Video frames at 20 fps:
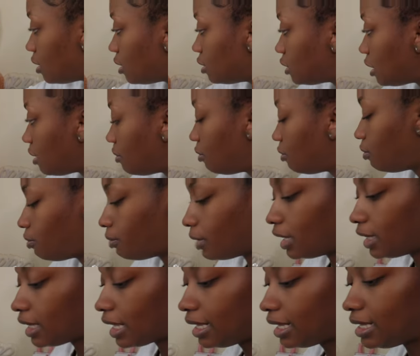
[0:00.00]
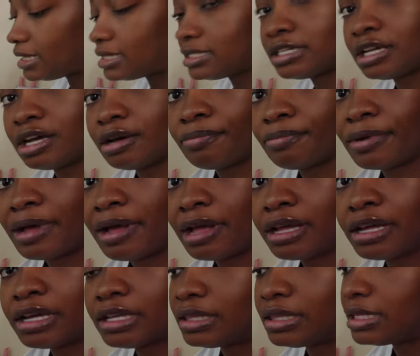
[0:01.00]
So while that heats up, I'll
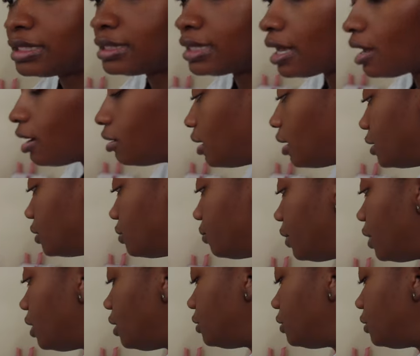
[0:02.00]
cut this out as well.